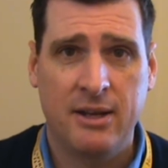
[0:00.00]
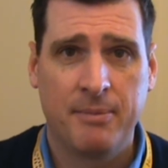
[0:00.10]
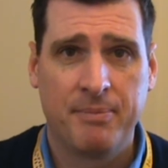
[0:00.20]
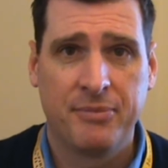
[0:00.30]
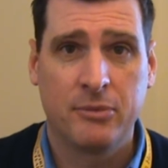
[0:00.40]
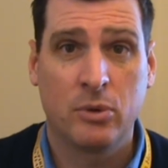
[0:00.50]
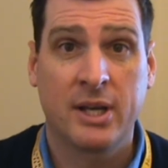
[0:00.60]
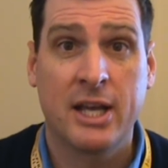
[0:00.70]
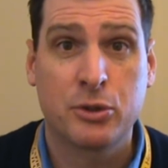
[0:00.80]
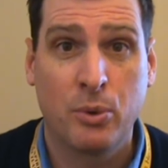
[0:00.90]

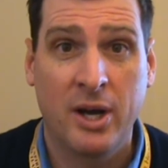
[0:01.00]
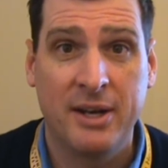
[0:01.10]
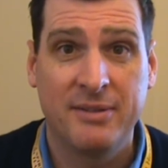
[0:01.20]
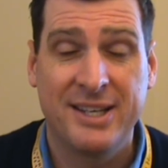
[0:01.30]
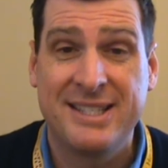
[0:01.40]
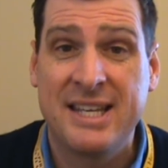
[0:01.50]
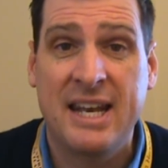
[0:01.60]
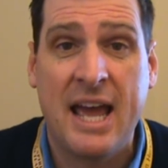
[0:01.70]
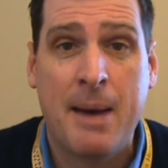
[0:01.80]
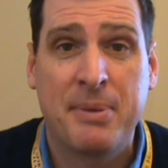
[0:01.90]
Well, guess what? It
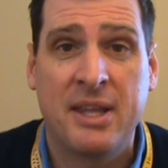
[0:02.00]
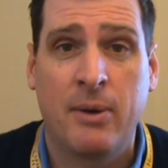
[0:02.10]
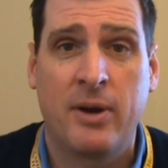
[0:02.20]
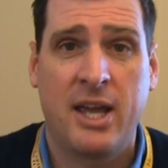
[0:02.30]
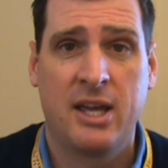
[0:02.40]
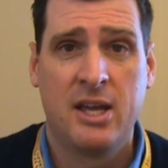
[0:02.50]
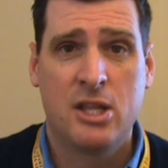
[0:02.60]
didn't happen that way.